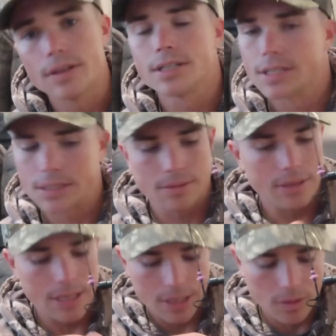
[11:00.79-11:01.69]
it. Just
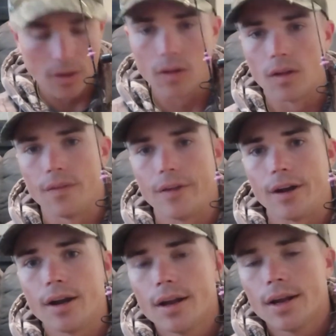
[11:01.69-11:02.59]
get it all on
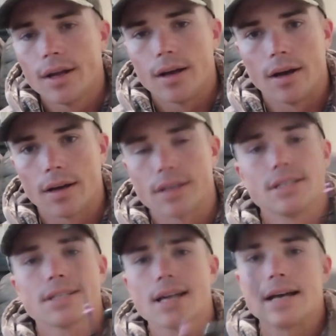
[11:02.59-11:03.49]
there,
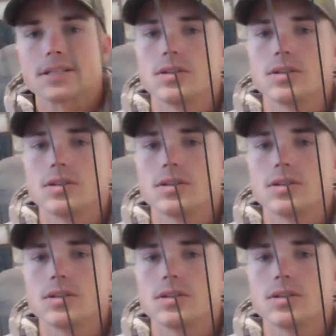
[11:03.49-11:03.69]
because it's got